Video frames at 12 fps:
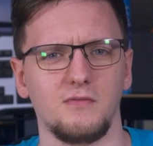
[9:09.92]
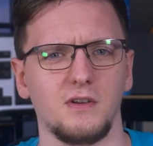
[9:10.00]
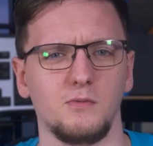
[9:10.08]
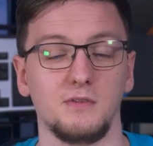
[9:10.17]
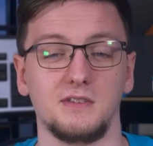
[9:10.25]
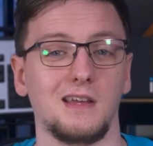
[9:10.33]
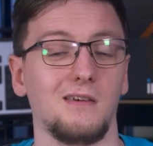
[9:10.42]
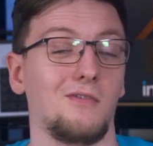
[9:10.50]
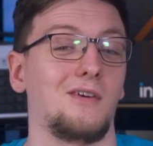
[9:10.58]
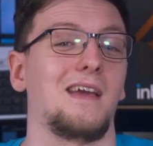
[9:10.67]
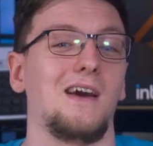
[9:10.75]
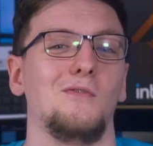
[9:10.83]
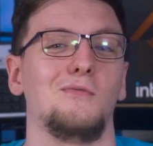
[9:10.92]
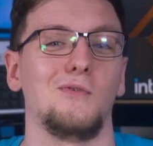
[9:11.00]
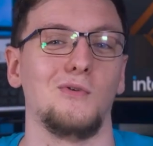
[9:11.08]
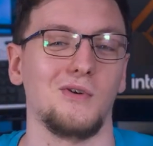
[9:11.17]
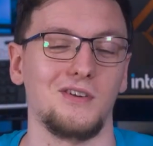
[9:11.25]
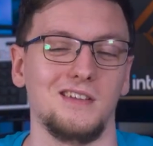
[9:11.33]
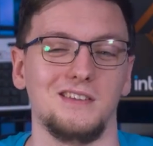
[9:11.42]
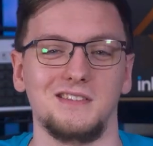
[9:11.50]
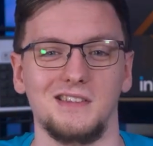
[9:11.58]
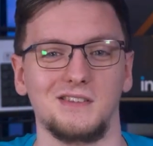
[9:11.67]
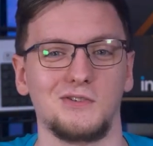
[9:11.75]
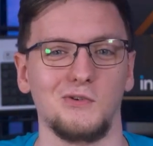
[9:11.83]
of it was uh, very helpful on his
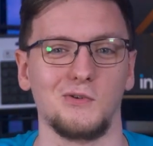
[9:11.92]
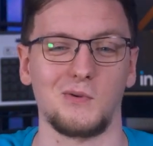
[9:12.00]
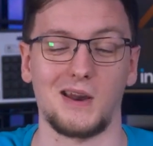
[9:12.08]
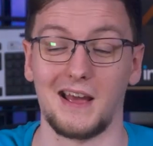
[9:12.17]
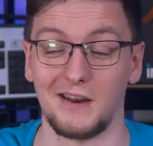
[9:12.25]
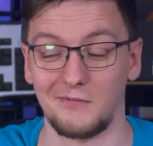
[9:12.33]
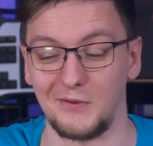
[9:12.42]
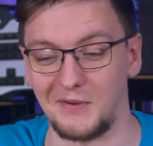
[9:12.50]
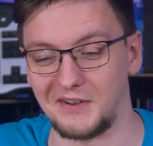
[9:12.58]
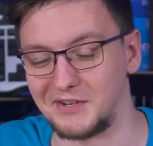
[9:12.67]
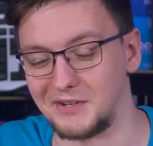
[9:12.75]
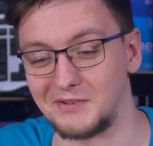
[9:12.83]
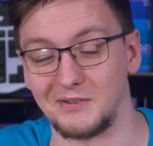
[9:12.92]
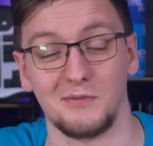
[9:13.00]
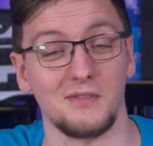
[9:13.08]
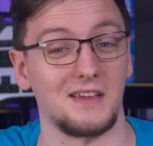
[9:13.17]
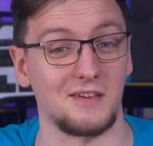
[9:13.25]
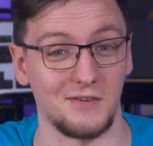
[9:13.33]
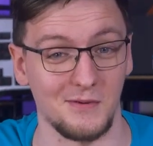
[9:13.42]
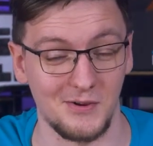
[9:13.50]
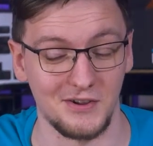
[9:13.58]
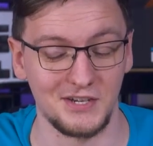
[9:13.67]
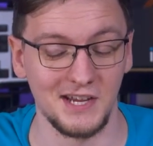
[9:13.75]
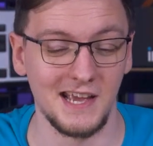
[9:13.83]
Discord when I had a few issues, so thank you very
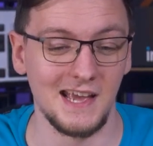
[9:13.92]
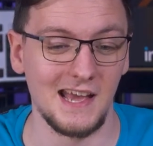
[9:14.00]
much.